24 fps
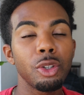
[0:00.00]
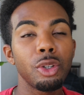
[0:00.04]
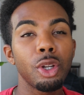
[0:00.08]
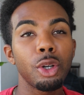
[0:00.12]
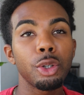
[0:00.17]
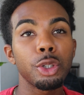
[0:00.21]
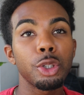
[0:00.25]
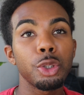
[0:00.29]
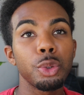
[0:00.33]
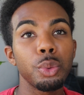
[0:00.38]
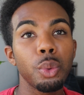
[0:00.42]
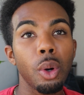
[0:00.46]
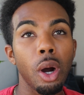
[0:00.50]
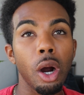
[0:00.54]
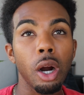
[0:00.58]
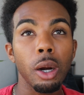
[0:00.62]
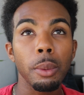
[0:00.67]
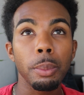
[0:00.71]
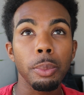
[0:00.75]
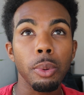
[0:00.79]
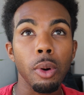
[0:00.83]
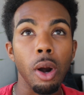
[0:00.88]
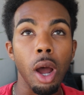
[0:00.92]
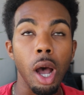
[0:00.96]
you know, you
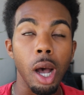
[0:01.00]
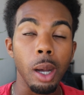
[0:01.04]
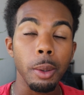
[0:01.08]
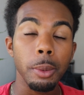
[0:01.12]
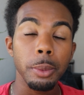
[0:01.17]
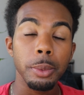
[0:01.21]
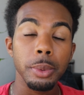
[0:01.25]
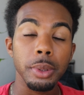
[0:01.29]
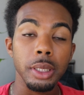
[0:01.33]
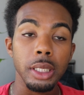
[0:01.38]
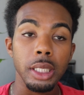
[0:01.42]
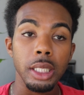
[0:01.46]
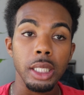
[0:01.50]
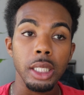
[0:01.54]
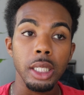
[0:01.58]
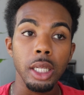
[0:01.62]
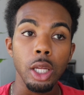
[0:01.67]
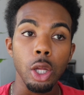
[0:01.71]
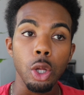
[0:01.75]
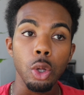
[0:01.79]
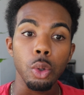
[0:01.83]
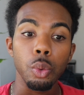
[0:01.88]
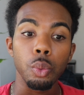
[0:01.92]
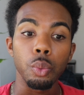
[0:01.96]
are
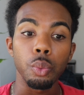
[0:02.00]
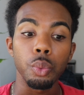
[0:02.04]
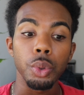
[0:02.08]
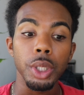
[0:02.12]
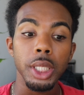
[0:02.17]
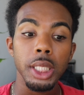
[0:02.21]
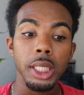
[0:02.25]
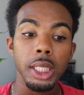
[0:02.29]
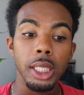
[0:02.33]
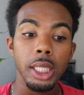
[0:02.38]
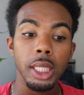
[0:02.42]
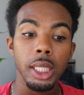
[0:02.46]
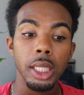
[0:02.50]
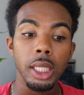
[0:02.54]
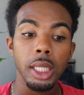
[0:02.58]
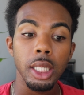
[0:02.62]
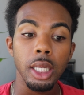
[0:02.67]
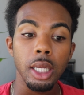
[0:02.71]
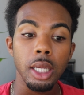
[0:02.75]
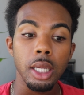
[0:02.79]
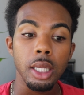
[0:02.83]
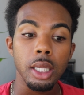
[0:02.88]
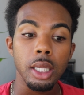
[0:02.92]
probably really